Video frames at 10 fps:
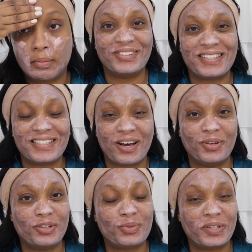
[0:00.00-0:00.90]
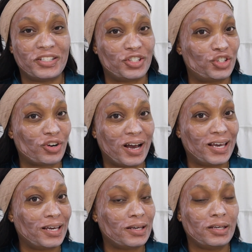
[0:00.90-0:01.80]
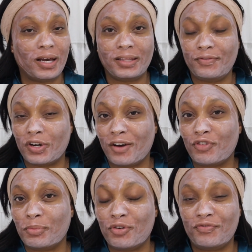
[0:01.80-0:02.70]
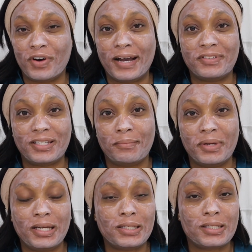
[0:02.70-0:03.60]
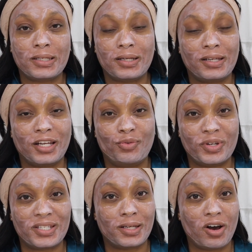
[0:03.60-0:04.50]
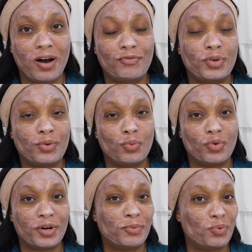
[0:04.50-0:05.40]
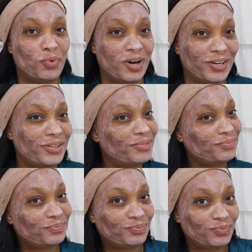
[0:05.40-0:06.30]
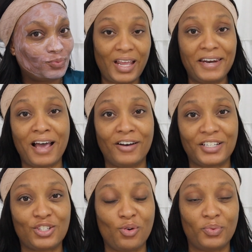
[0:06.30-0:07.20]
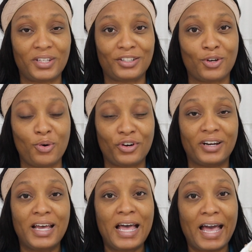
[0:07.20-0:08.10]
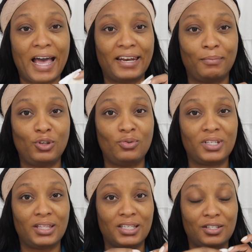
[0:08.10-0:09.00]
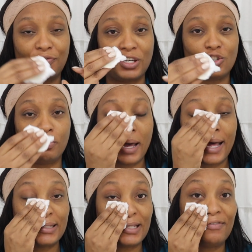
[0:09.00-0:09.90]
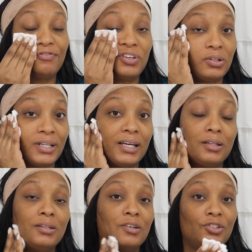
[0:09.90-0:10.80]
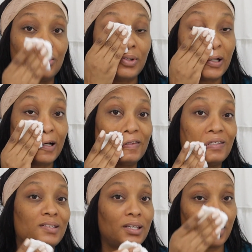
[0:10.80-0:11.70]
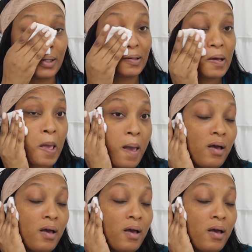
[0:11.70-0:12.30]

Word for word: This is how it looks when it's drying. I leave it on for about 5 to 10 minutes and then rinse it off with warm water. Now I just go in with the toner, and I'm using these facial pads that feel like luxury on the skin.